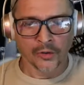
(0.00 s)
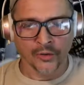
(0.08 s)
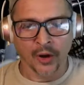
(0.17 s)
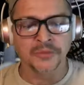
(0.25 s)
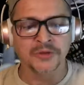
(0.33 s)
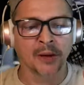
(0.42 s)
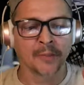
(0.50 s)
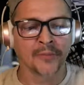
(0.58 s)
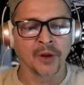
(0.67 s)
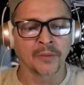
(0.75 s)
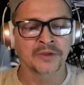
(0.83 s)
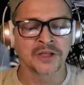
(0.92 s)
thumbs up,
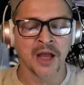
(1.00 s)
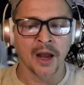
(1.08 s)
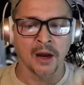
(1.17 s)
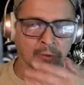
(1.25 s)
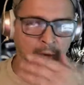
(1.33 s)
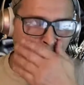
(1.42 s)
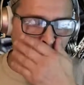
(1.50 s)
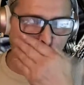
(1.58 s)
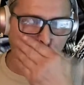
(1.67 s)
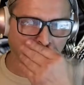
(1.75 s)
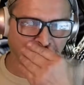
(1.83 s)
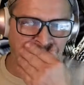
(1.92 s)
thumbs down. What do
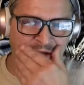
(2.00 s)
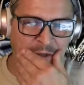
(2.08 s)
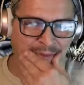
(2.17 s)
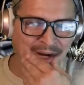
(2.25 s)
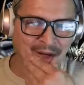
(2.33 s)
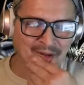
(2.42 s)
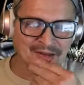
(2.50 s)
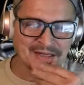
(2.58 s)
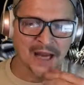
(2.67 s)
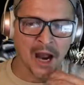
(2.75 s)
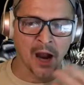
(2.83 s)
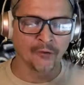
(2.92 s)
you guys think about this
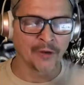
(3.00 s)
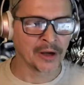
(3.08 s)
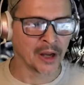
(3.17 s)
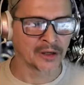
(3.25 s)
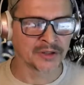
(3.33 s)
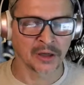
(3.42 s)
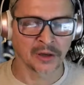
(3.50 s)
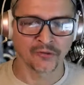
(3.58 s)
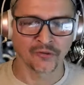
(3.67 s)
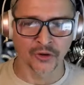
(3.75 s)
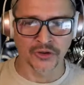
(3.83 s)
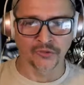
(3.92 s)
Kyle Rittenhouse thing?
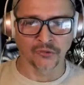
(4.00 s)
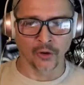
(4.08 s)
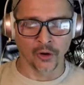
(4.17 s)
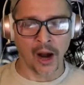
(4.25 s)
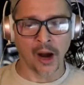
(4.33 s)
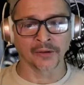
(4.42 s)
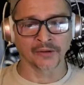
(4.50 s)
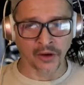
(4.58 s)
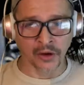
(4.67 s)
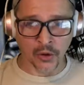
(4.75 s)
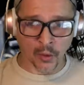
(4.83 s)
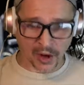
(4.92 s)
First of all, I'll tell
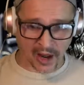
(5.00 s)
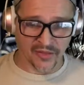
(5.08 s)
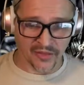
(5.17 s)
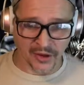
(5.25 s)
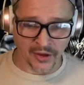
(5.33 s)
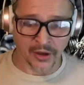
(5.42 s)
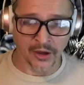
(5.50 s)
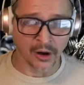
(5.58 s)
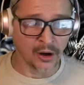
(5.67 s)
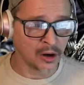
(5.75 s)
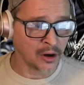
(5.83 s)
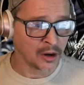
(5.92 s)
you what I think.
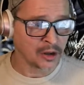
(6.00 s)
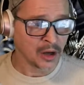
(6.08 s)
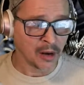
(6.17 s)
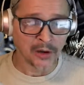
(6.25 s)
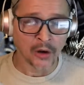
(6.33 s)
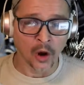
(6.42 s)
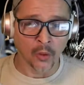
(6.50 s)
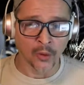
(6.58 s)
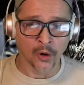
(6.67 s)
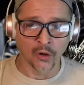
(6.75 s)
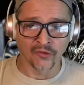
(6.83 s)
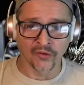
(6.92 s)
Uh, I've been
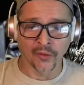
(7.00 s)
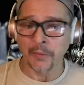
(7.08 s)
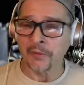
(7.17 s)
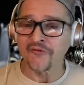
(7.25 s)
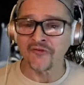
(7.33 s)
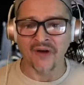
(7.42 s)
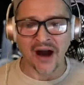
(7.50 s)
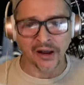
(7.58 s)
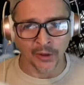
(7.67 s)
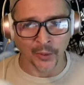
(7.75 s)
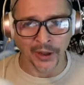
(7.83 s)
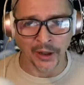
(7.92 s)
going over, been
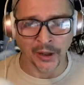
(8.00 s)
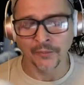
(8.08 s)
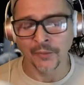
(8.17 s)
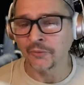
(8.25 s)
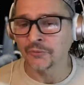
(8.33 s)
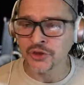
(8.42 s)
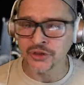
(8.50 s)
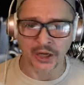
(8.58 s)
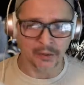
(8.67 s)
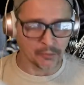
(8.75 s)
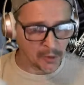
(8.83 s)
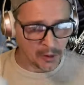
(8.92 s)
following it, just
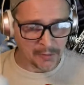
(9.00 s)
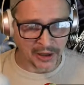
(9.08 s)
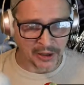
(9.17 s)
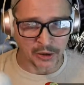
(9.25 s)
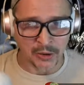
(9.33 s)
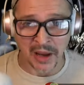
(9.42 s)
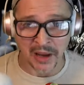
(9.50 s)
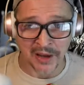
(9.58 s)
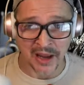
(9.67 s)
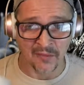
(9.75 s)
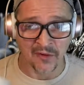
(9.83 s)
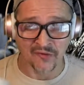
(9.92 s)
like many of you maybe
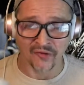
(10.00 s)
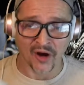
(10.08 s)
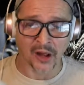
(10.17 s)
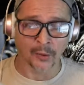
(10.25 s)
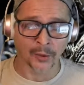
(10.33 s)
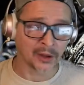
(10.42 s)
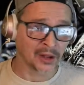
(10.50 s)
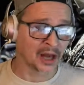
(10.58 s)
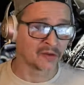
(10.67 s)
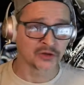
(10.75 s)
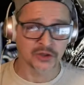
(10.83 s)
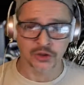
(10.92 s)
have been following it. A
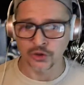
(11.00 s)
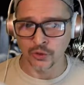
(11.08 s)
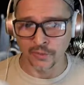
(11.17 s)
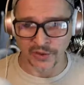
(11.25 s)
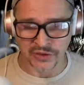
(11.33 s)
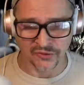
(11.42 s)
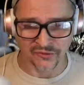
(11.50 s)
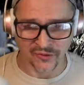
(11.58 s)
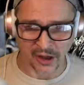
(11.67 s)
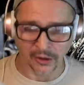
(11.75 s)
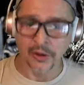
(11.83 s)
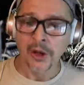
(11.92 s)
lot of us are too busy to
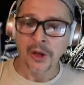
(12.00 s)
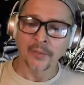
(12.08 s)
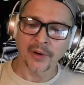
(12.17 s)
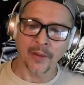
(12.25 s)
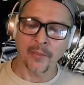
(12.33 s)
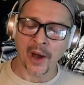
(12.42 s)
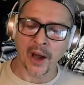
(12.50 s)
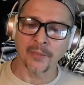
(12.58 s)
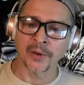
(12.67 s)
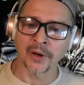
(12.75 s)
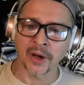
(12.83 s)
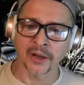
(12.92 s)
follow, but I
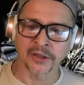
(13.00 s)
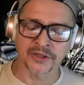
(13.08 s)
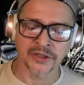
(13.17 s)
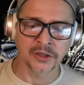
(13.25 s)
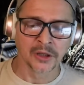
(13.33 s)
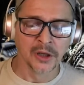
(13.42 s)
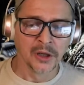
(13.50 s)
pop it and I listen.